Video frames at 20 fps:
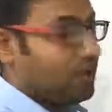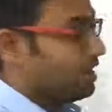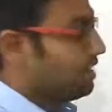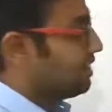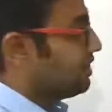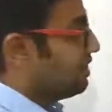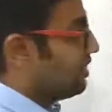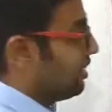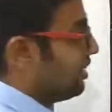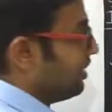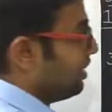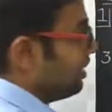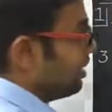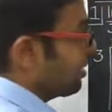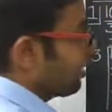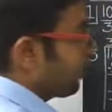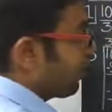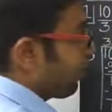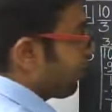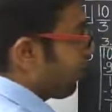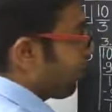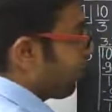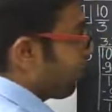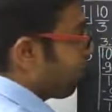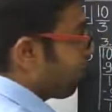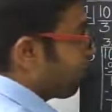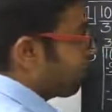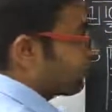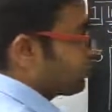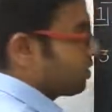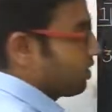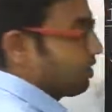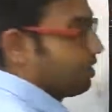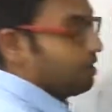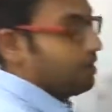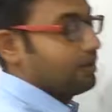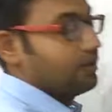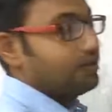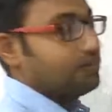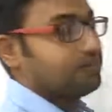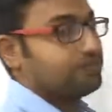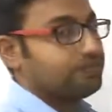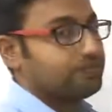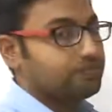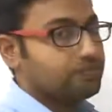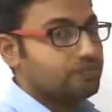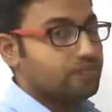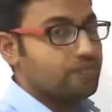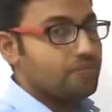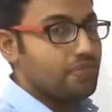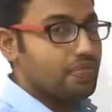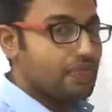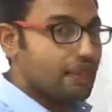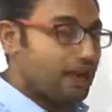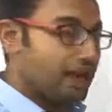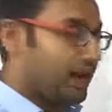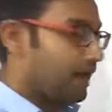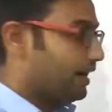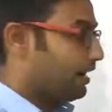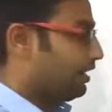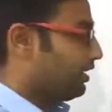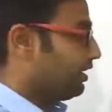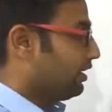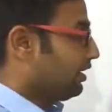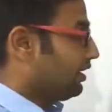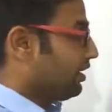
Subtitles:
in the quotient, and